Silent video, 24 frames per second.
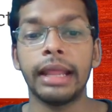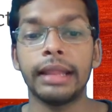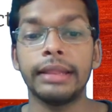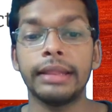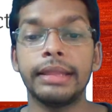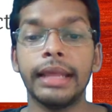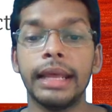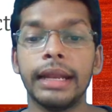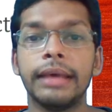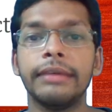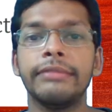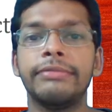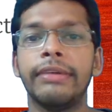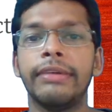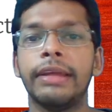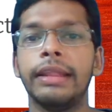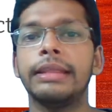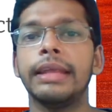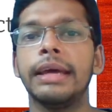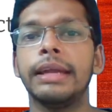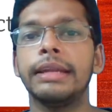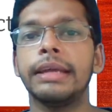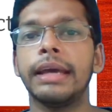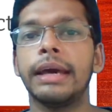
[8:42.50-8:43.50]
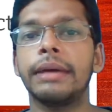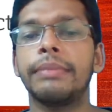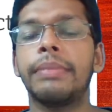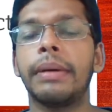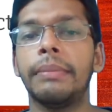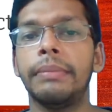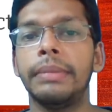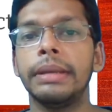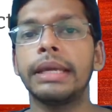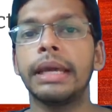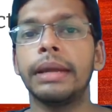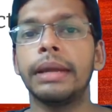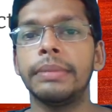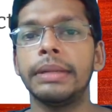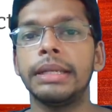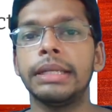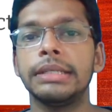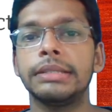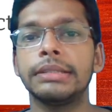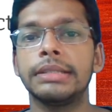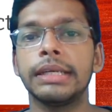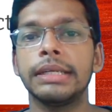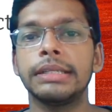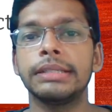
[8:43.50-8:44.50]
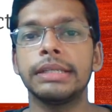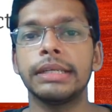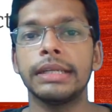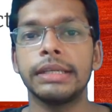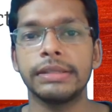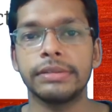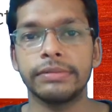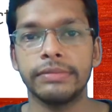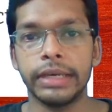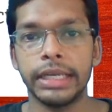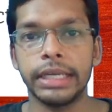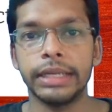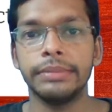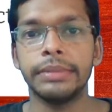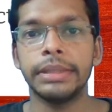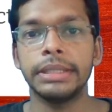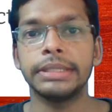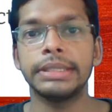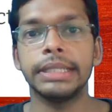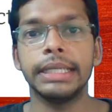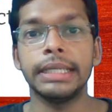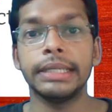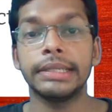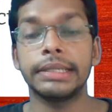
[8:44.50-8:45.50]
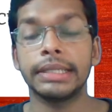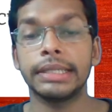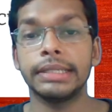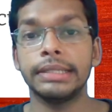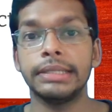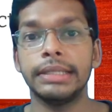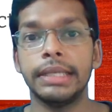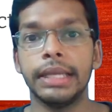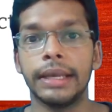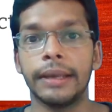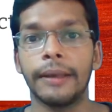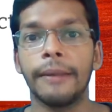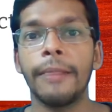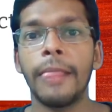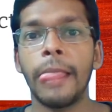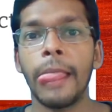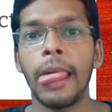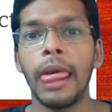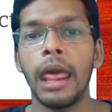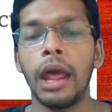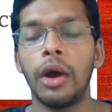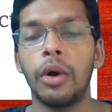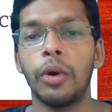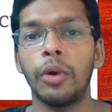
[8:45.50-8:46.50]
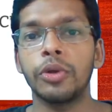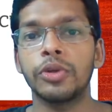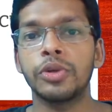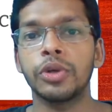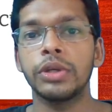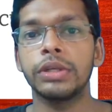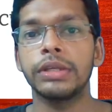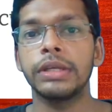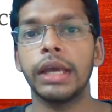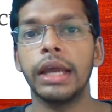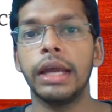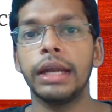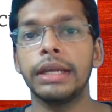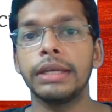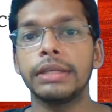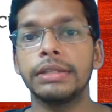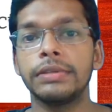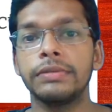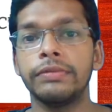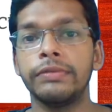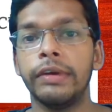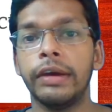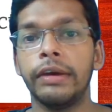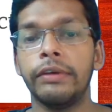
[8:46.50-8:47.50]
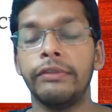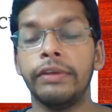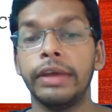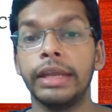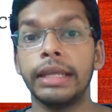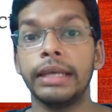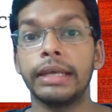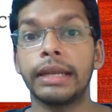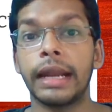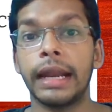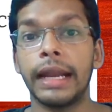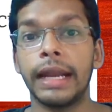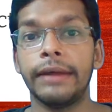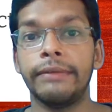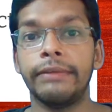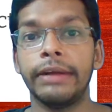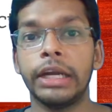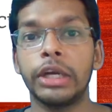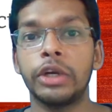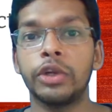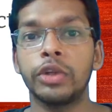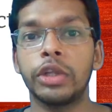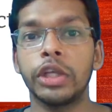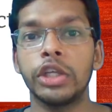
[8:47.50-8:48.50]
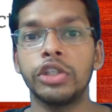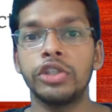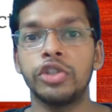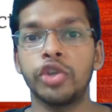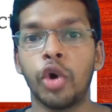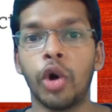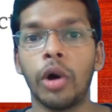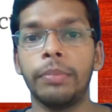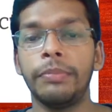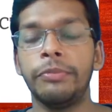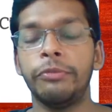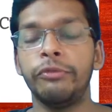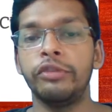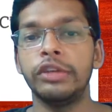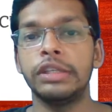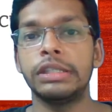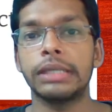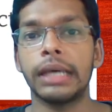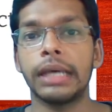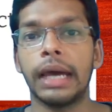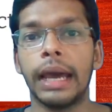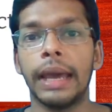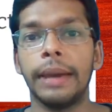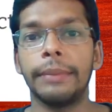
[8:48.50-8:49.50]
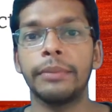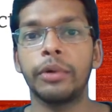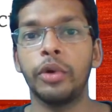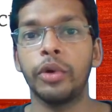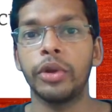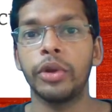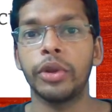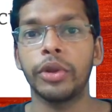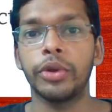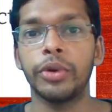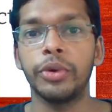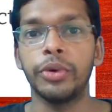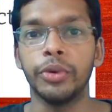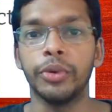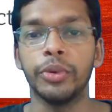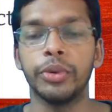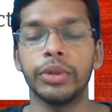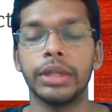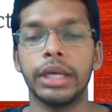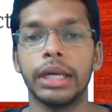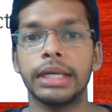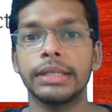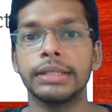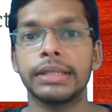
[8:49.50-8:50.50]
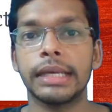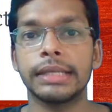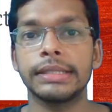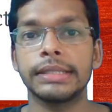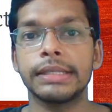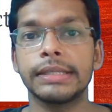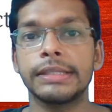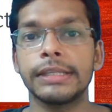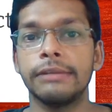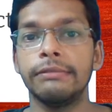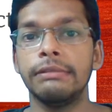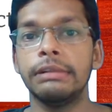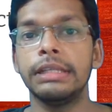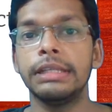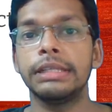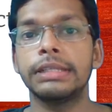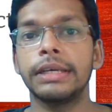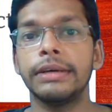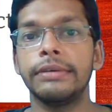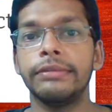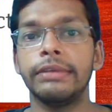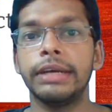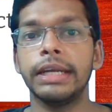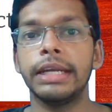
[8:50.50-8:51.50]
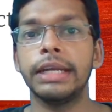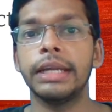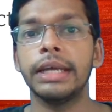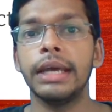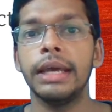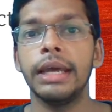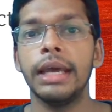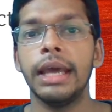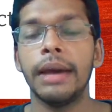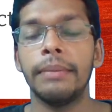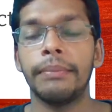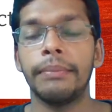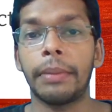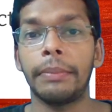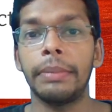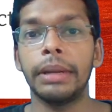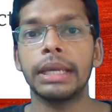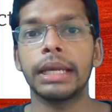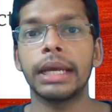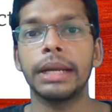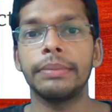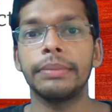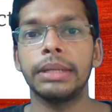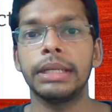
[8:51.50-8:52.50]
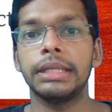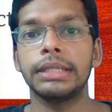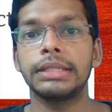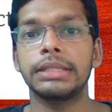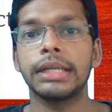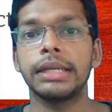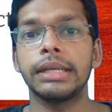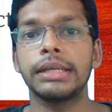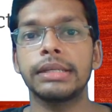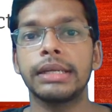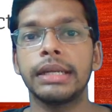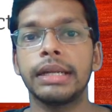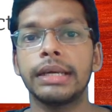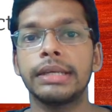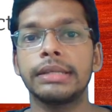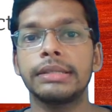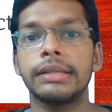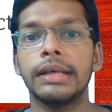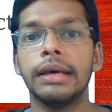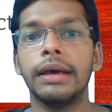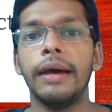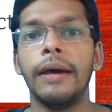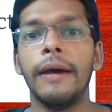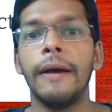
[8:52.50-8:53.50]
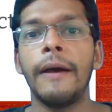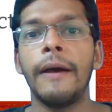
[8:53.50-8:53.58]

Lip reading: then I felt that yeah, public administration is very much interesting. Also, you see, it is very relevant to the job which I am going to do. That is, as a civil servant, public administration is the